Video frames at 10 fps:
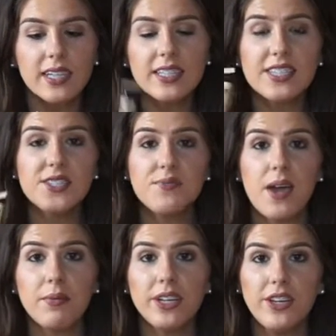This is
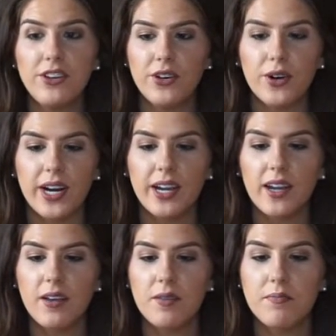Maybelline New York
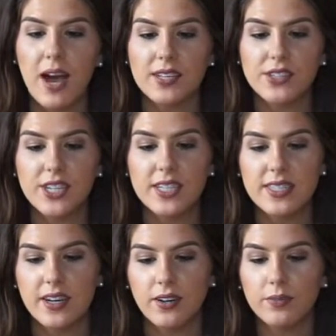Master
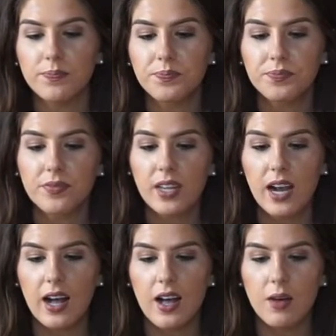Conceal
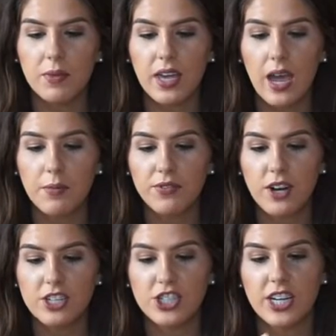
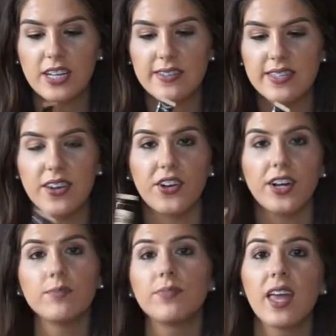Camouflaging
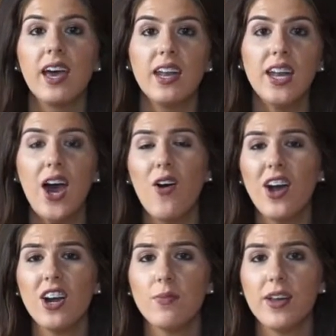Concealer. Now,
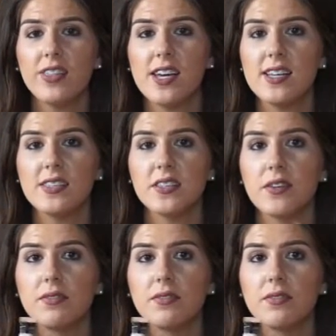I heard about this